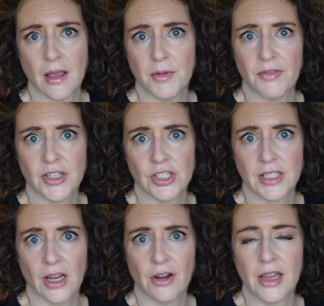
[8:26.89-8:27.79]
I'm a
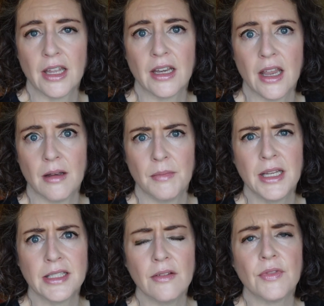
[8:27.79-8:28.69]
vegetarian, it
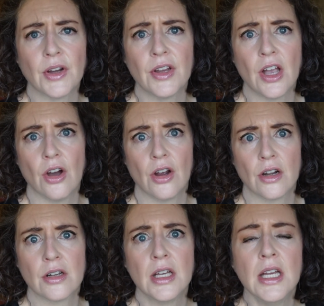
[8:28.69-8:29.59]
makes it very
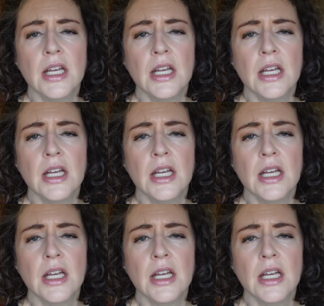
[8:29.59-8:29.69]
hard